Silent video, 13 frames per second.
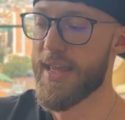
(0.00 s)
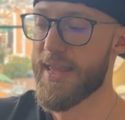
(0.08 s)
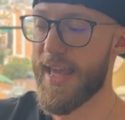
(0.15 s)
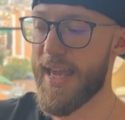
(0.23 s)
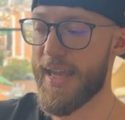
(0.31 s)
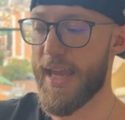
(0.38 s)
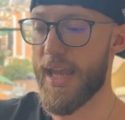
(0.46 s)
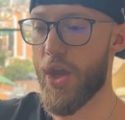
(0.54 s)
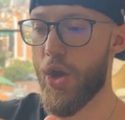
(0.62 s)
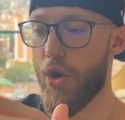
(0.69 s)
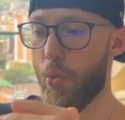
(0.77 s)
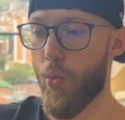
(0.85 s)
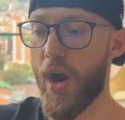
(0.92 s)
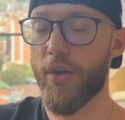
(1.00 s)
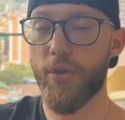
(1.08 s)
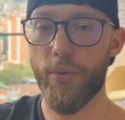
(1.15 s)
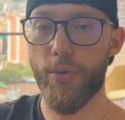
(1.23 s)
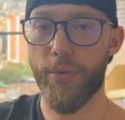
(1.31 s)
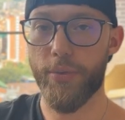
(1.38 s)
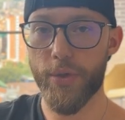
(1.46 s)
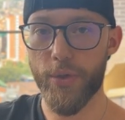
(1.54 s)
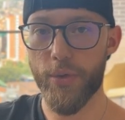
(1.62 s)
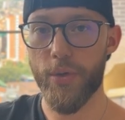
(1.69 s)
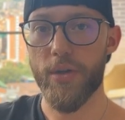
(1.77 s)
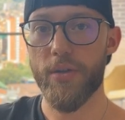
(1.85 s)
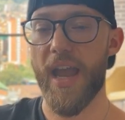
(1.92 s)
they can walk you
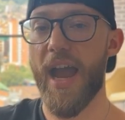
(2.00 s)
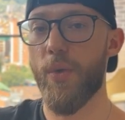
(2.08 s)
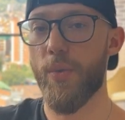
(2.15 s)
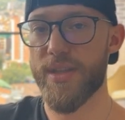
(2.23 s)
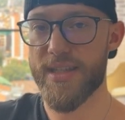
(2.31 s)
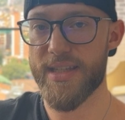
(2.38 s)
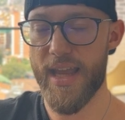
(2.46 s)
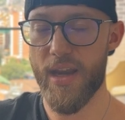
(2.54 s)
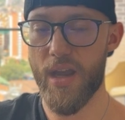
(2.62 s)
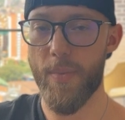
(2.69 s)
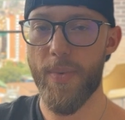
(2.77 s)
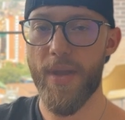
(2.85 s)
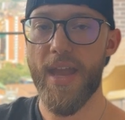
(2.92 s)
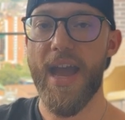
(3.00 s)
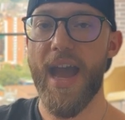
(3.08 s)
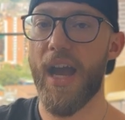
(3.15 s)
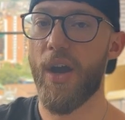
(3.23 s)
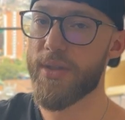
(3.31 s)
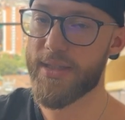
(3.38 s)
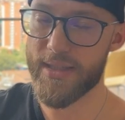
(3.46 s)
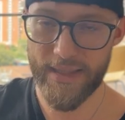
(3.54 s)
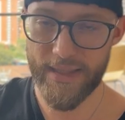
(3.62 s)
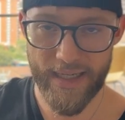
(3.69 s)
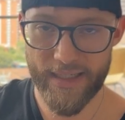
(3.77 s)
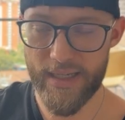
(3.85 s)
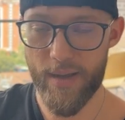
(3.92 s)
through how it's set up, how it's
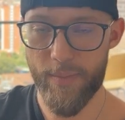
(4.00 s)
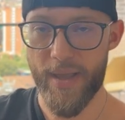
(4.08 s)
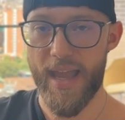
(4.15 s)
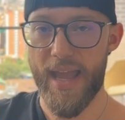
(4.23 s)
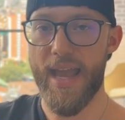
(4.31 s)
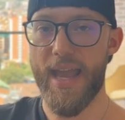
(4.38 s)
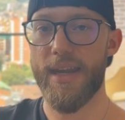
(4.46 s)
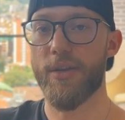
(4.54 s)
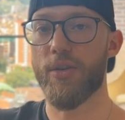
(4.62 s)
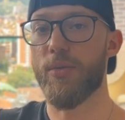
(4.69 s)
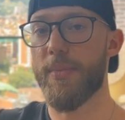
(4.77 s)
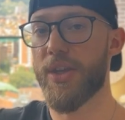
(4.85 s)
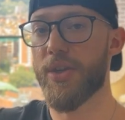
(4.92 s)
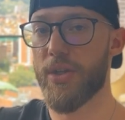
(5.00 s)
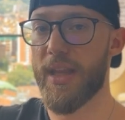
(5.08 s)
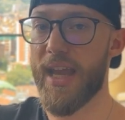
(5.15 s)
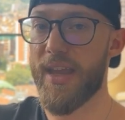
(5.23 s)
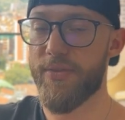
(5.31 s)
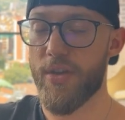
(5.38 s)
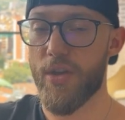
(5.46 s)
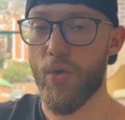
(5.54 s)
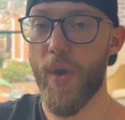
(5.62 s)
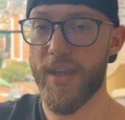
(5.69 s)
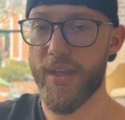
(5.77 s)
linked up, and it'll make your life way